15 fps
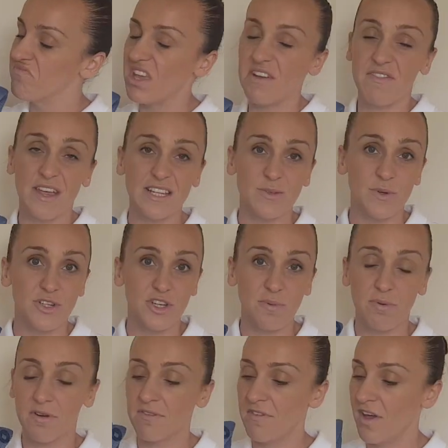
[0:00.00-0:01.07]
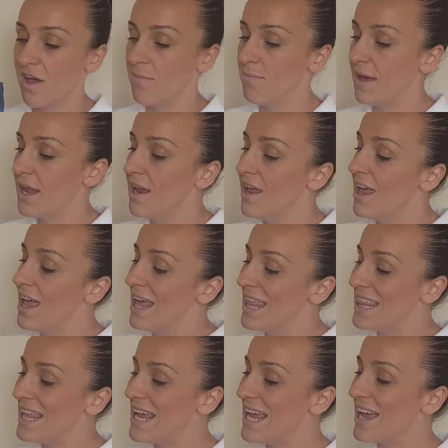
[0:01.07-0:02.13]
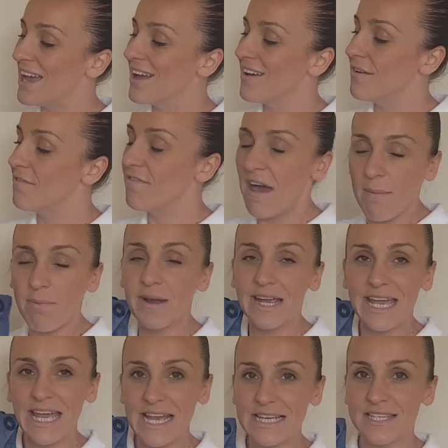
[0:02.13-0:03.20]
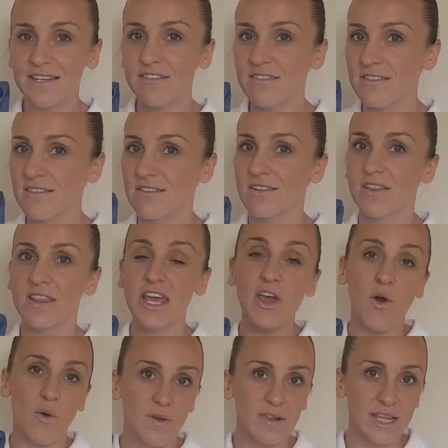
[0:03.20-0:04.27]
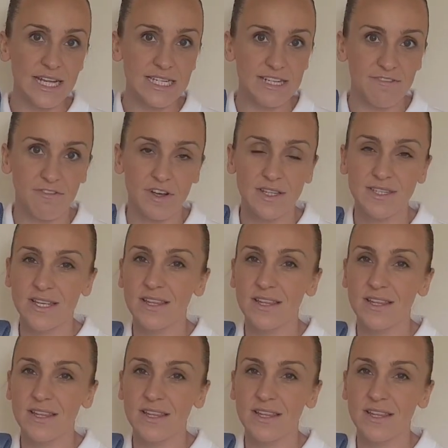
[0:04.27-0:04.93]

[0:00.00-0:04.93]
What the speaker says: if that's what you prefer. But the fabric isn't the only difference.